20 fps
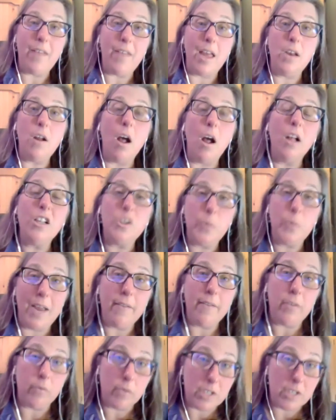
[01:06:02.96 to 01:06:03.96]
that knowledge, we
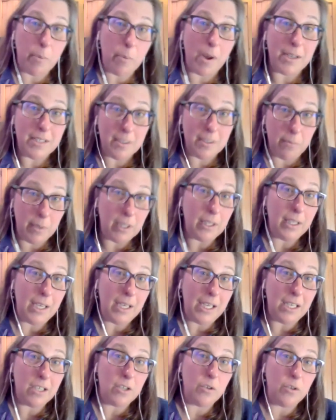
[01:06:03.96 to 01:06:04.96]
have a
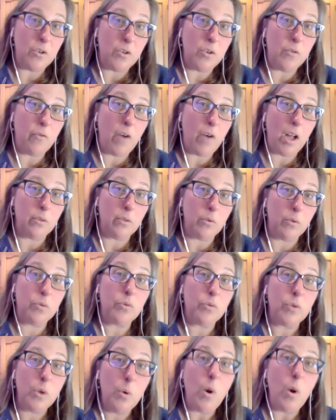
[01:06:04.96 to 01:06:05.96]
responsibility to, to follow
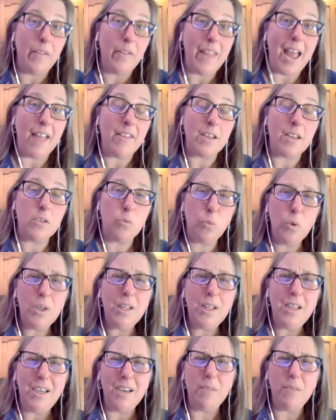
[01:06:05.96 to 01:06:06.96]
through on that. That's
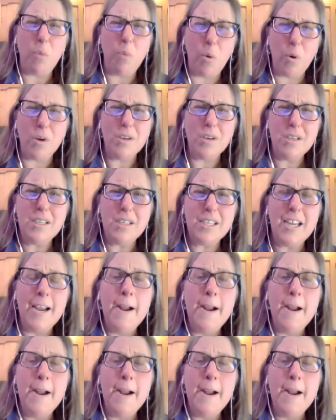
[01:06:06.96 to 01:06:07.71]
really important.